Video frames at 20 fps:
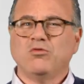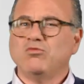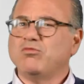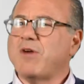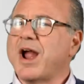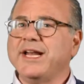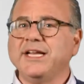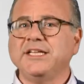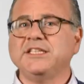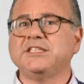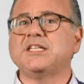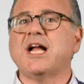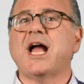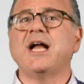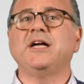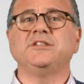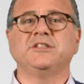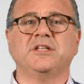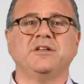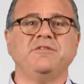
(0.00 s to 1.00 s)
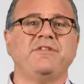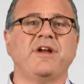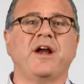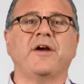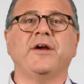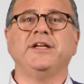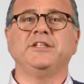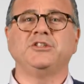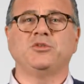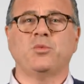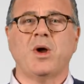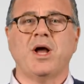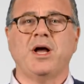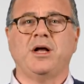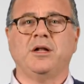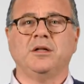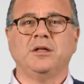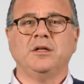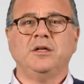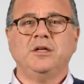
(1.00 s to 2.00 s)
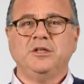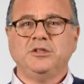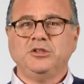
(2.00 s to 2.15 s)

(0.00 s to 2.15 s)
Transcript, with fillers: Writing styles can vary as well.